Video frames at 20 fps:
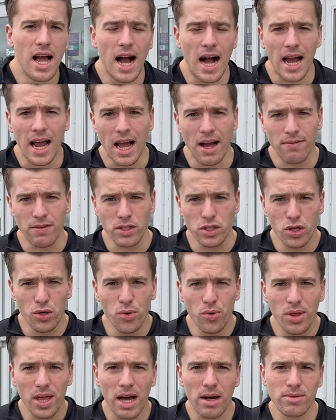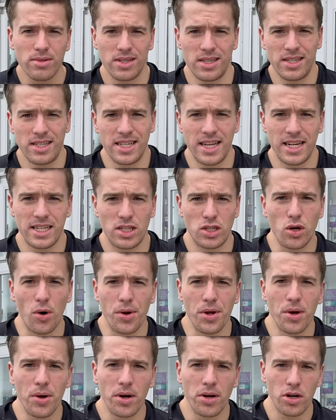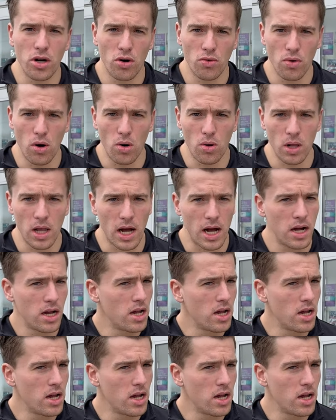I have a 2006 Toyota Corolla.